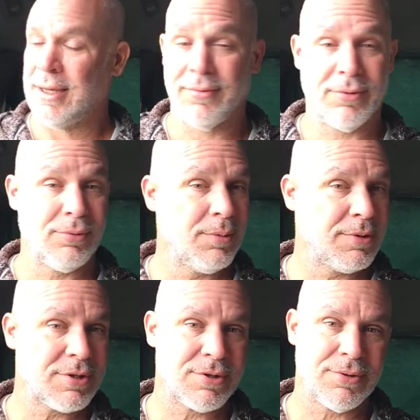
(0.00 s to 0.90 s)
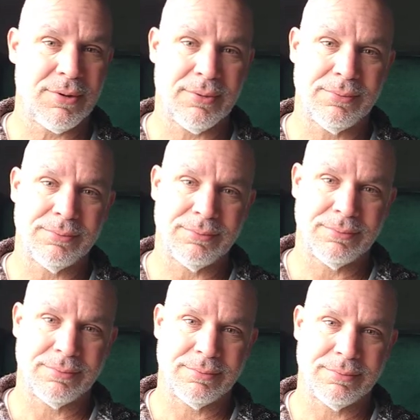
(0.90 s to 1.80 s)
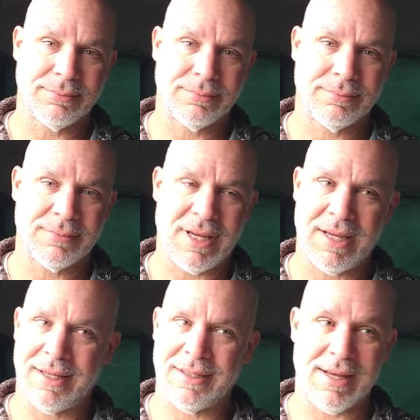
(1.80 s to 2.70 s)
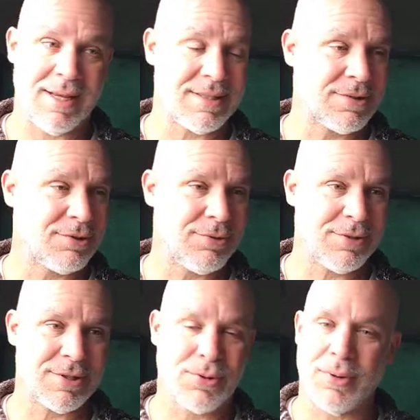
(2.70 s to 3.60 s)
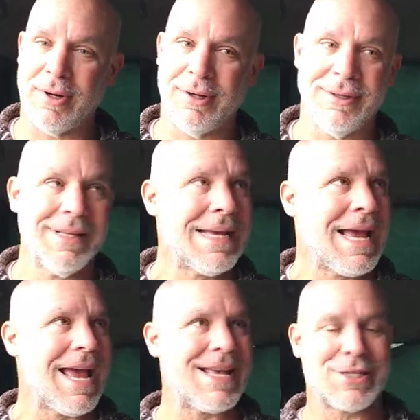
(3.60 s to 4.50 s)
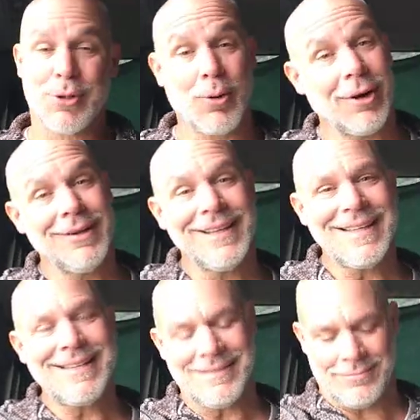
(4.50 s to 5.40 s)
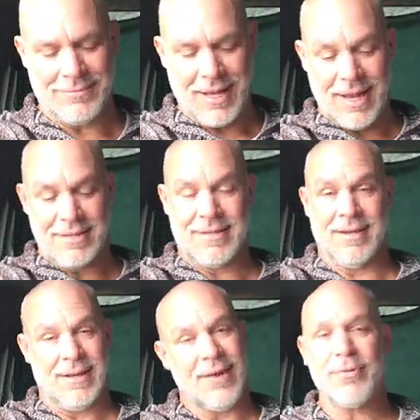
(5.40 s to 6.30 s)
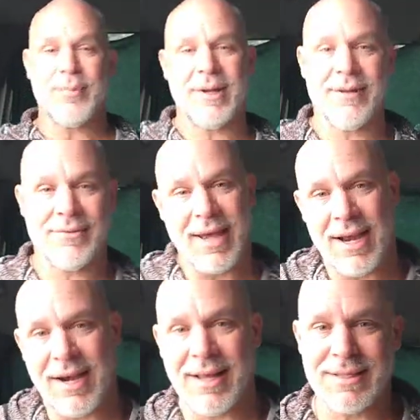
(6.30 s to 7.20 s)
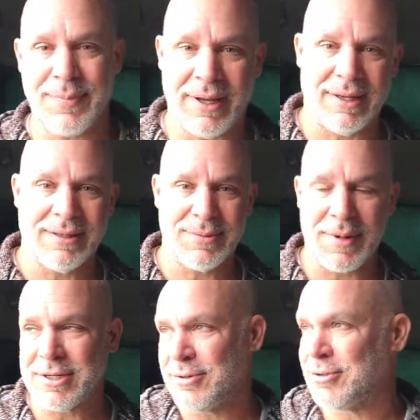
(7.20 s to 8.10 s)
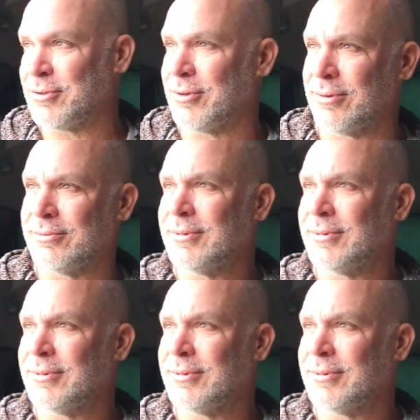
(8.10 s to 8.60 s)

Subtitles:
If the rumors are true, and as squirrely as the government of Canada has been, especially Trudeau,